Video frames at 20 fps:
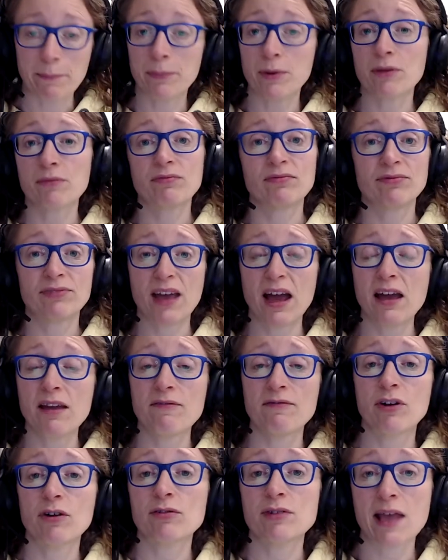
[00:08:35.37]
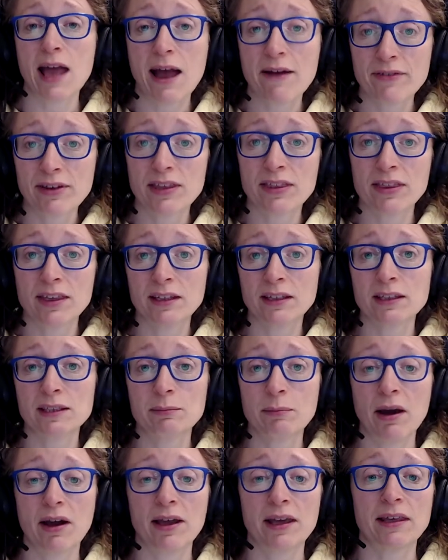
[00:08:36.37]
But that involves having things,
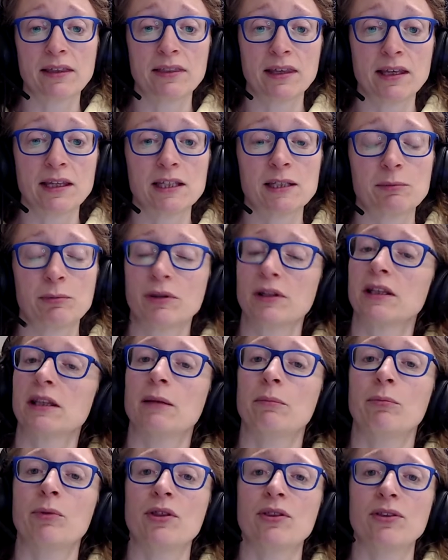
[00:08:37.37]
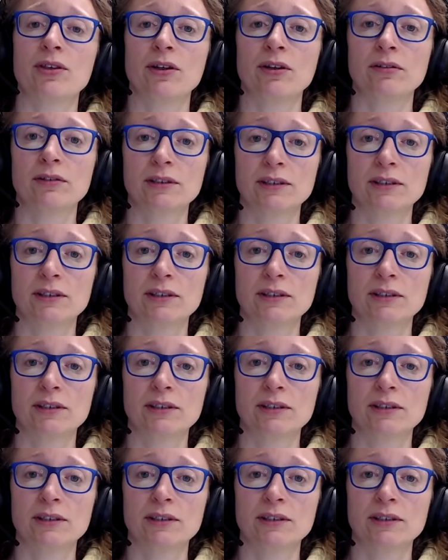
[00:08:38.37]
buying things, bringing them with you.